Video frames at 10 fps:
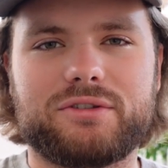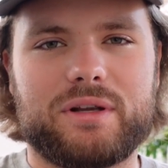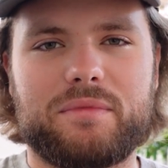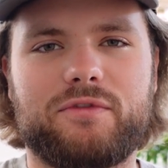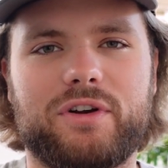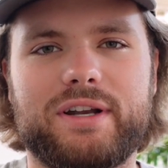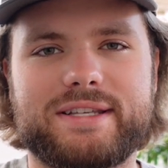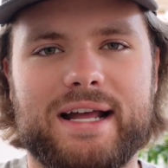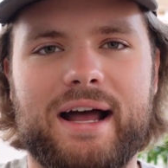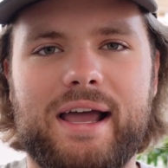or something for a
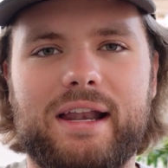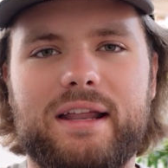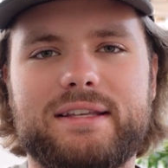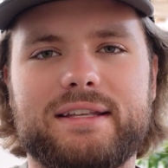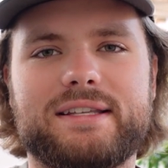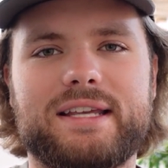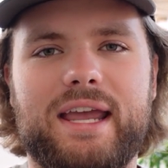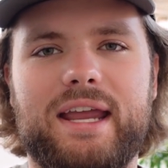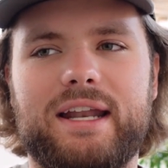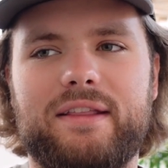design. It's insane.